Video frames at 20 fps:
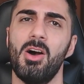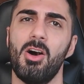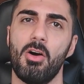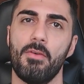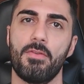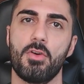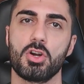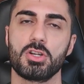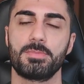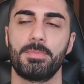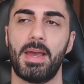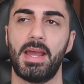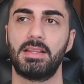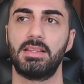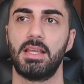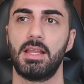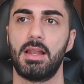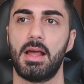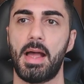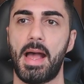Of course,
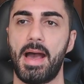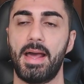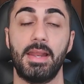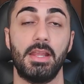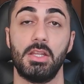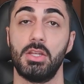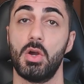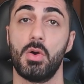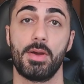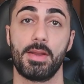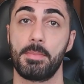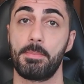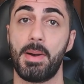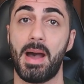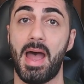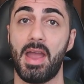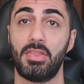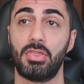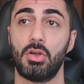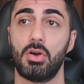back then I didn't know any
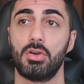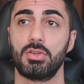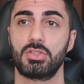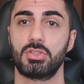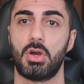Python,